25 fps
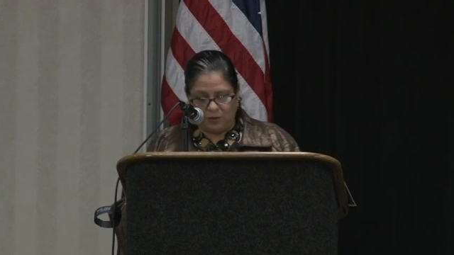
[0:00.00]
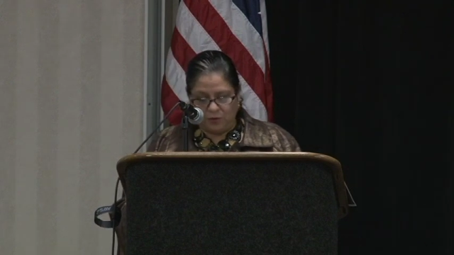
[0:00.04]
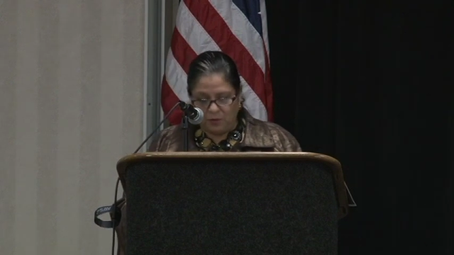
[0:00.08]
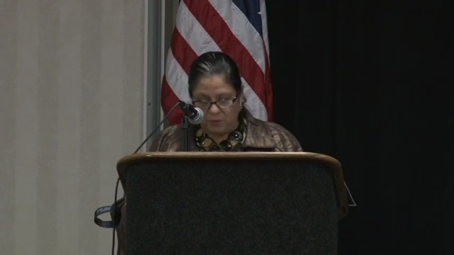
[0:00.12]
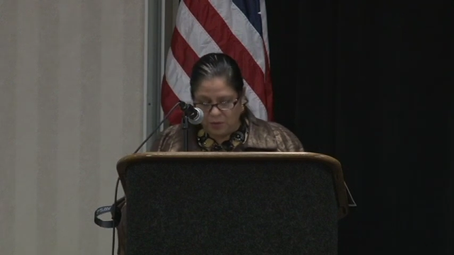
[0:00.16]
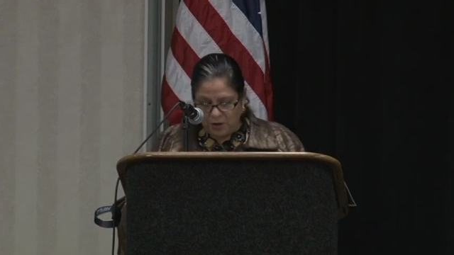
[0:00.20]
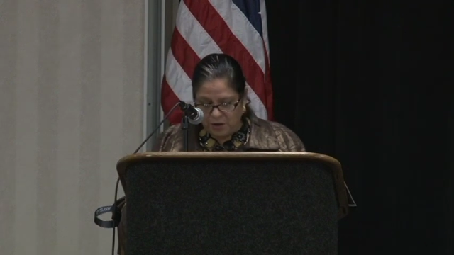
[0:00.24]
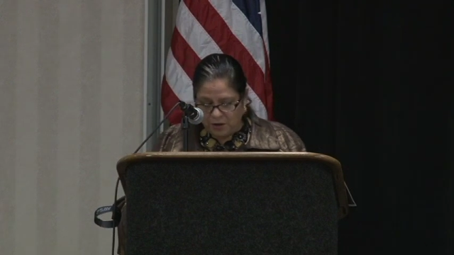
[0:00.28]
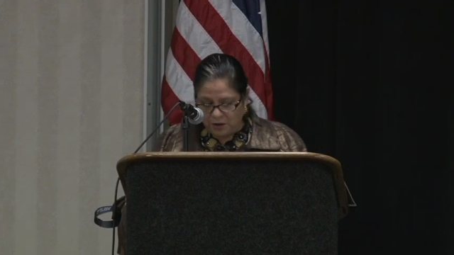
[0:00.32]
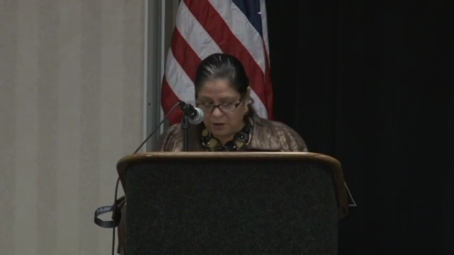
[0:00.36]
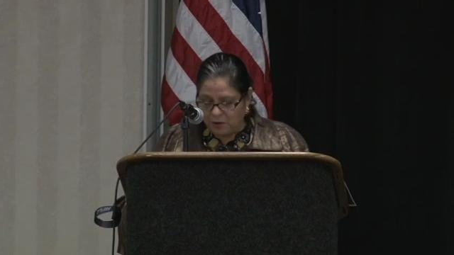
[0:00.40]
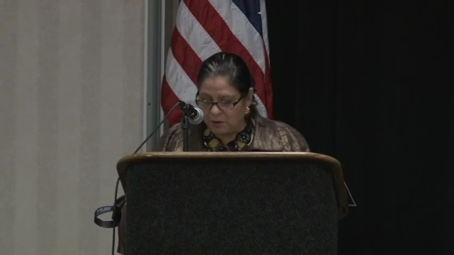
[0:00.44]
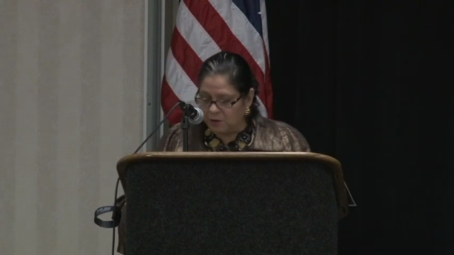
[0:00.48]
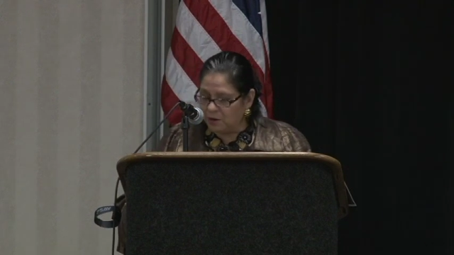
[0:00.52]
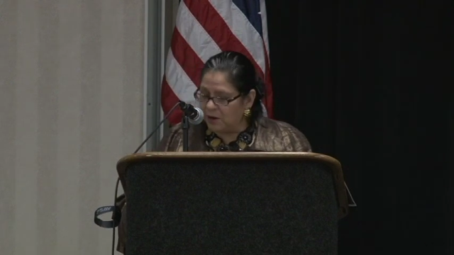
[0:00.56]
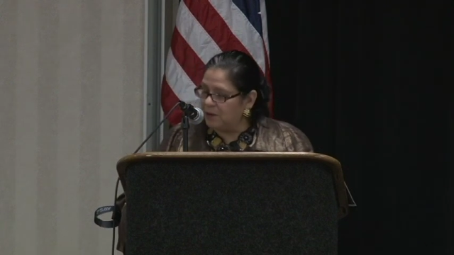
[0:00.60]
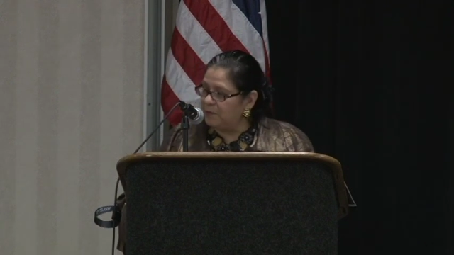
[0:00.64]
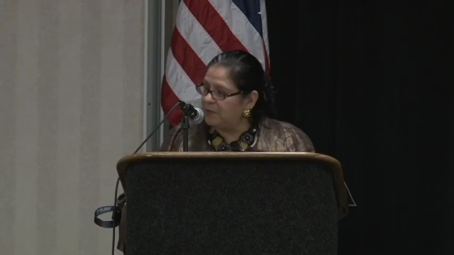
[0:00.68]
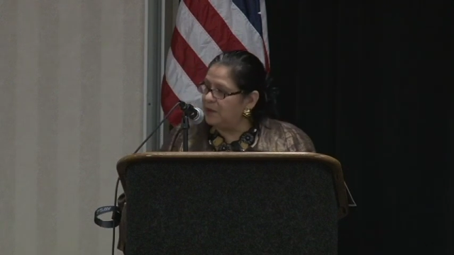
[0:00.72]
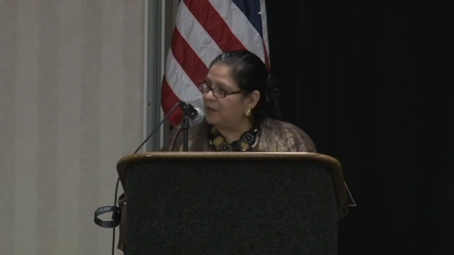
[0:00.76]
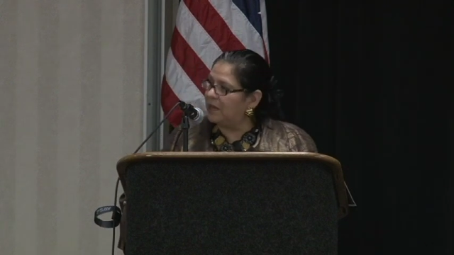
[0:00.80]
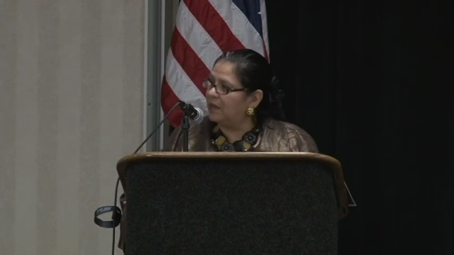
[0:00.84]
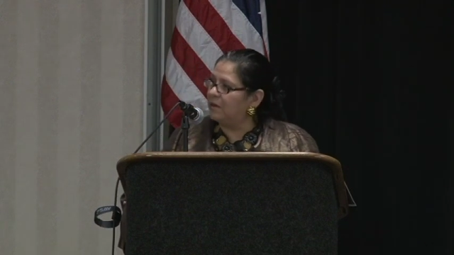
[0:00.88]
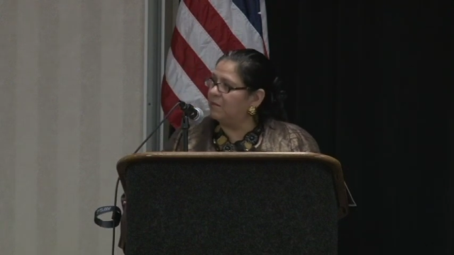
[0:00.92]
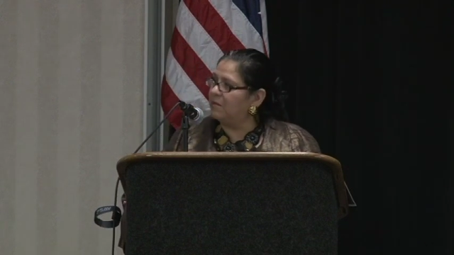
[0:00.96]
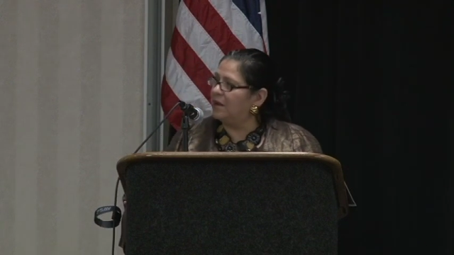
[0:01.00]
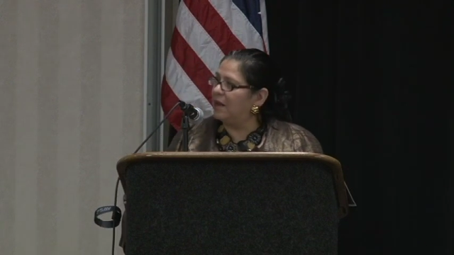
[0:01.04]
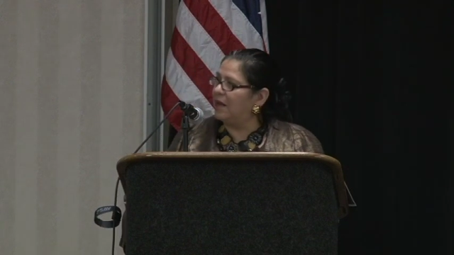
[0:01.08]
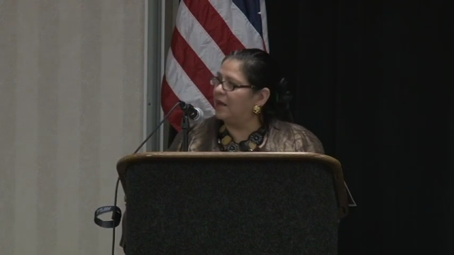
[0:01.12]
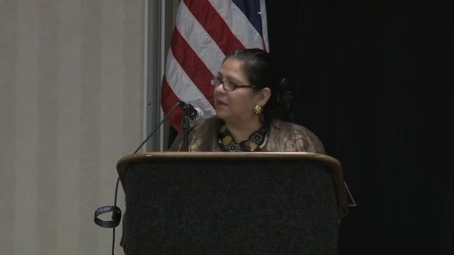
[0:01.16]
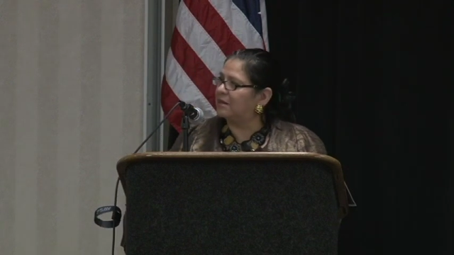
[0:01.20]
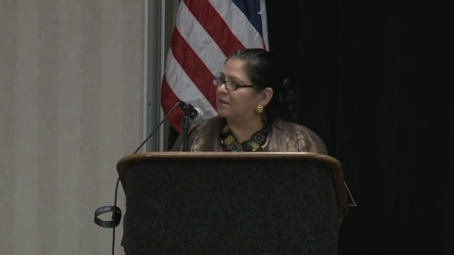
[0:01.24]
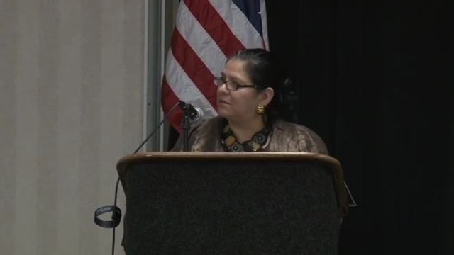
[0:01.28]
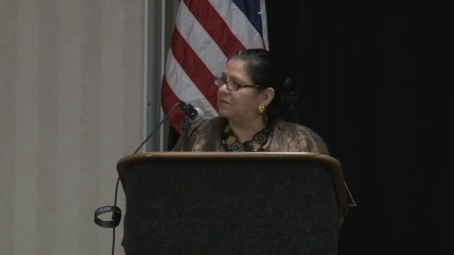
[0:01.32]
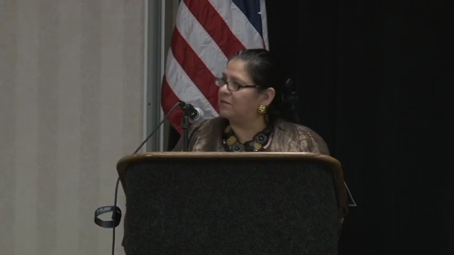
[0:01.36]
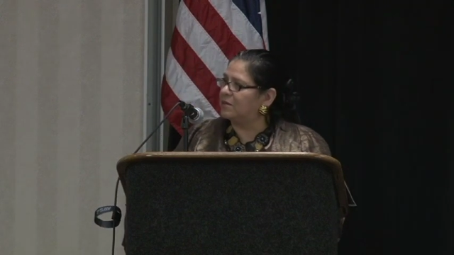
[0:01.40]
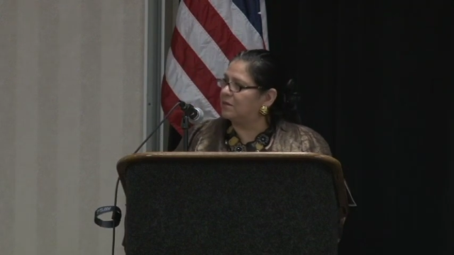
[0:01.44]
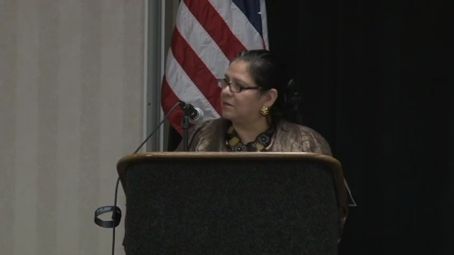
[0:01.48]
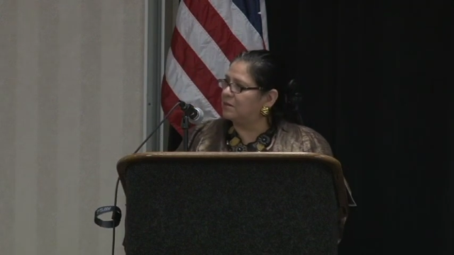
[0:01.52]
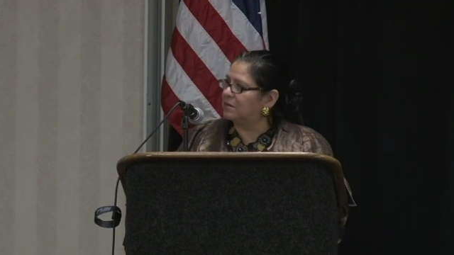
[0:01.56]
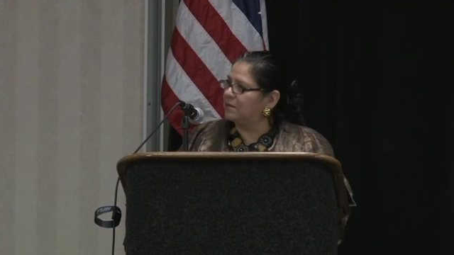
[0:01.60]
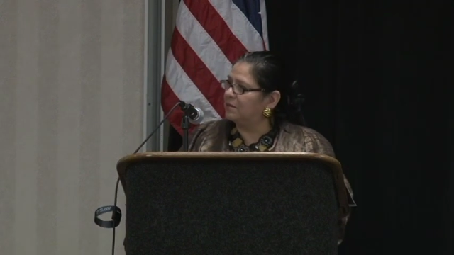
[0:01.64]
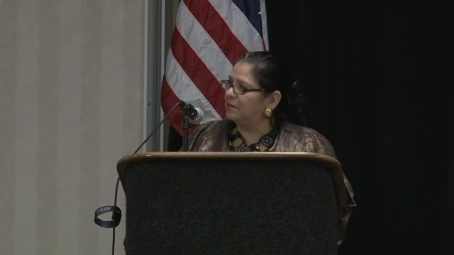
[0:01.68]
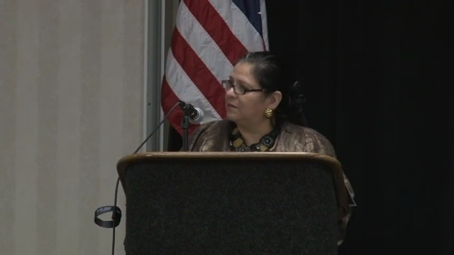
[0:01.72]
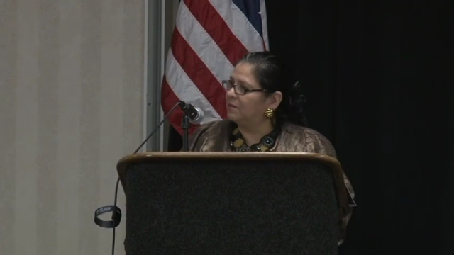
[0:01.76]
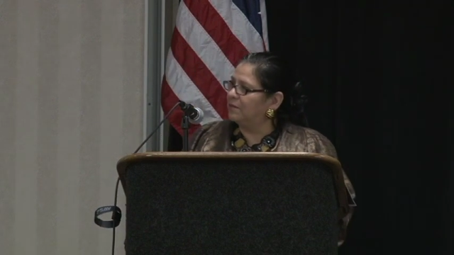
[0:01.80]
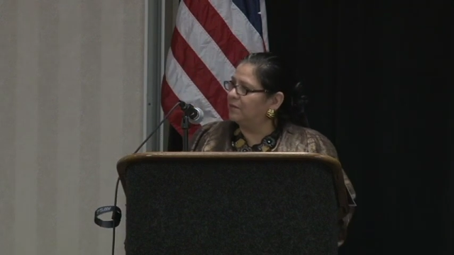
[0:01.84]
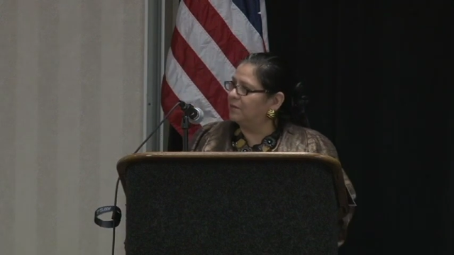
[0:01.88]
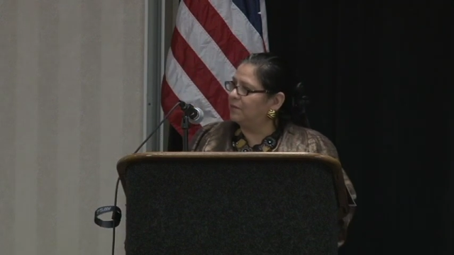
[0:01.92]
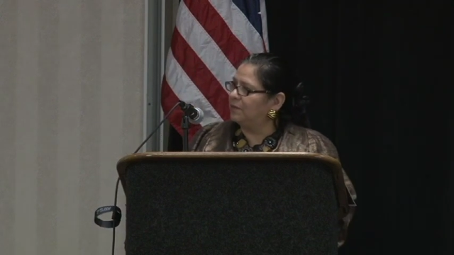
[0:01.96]
no miracle I became an
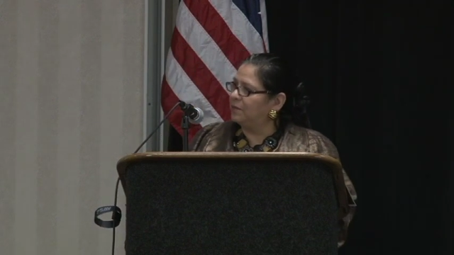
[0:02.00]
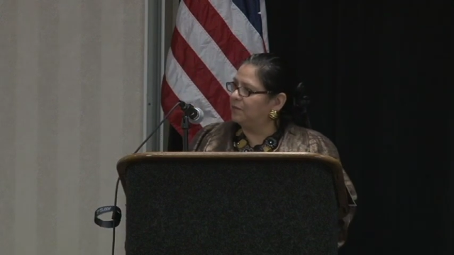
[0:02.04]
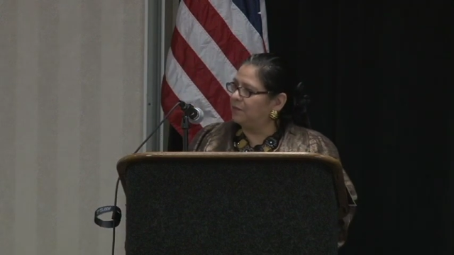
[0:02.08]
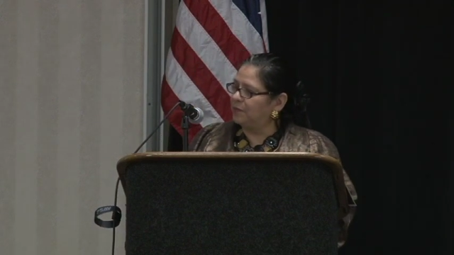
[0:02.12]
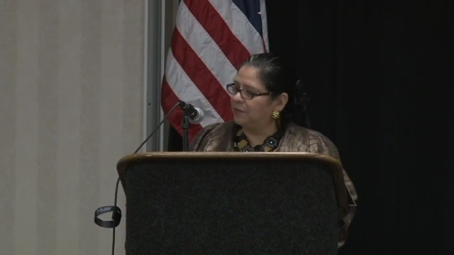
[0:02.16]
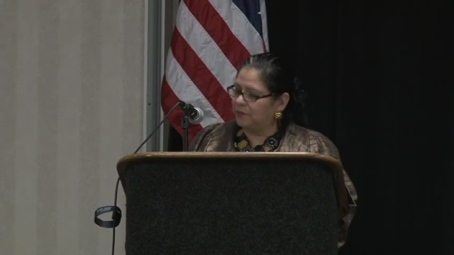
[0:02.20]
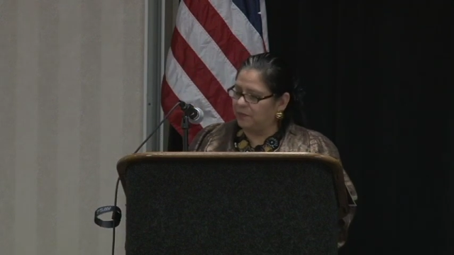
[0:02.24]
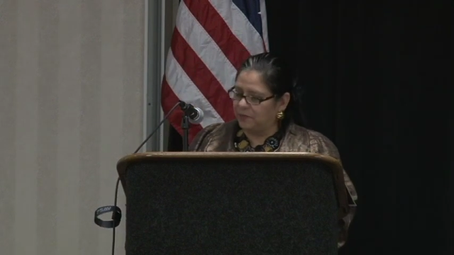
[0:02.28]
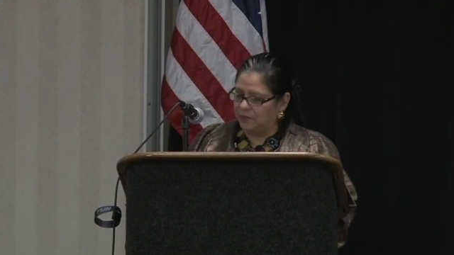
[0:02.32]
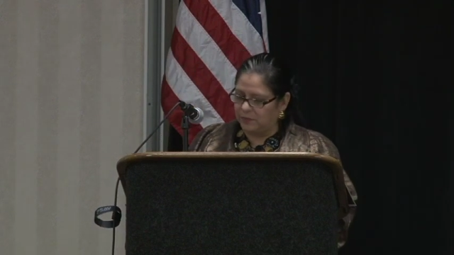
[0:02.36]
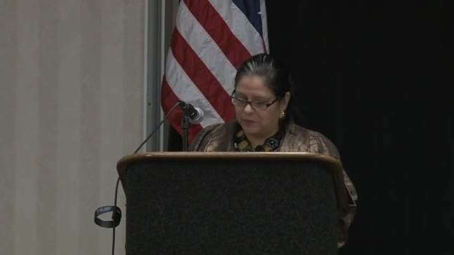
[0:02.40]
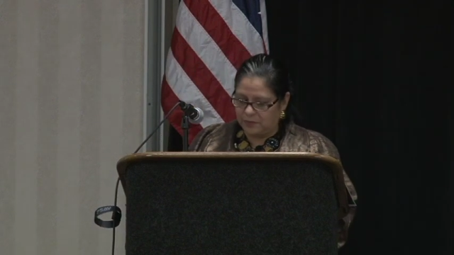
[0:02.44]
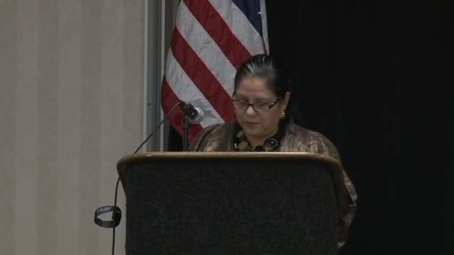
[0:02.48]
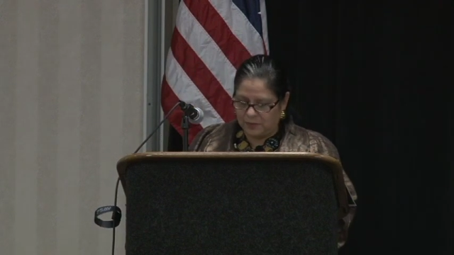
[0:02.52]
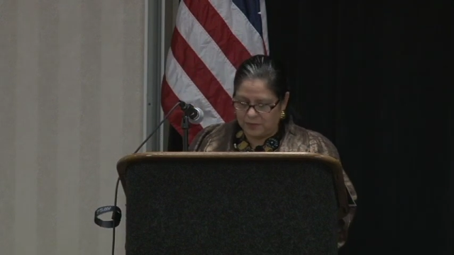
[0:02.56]
activist.